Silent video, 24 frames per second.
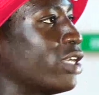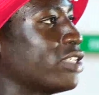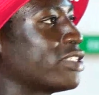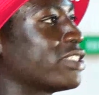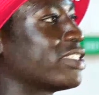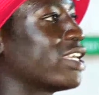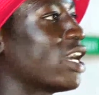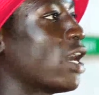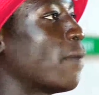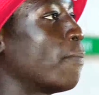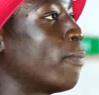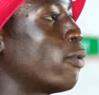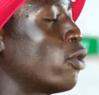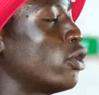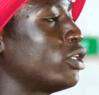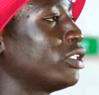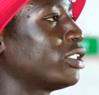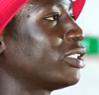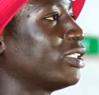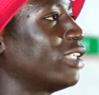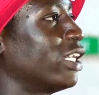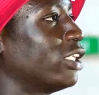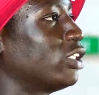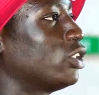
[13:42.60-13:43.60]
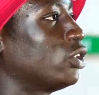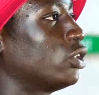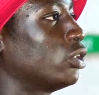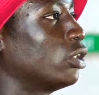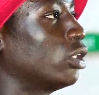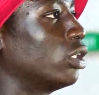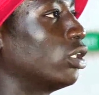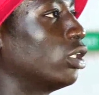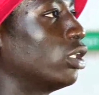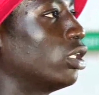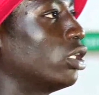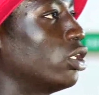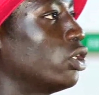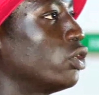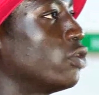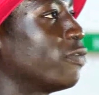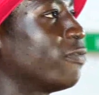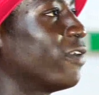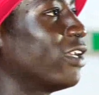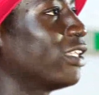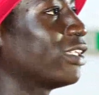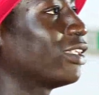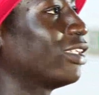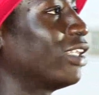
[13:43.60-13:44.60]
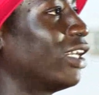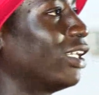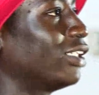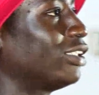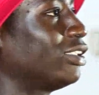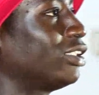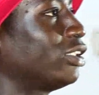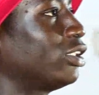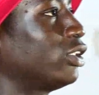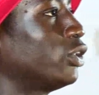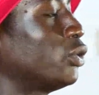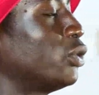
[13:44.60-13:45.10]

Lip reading: is there a point that you felt that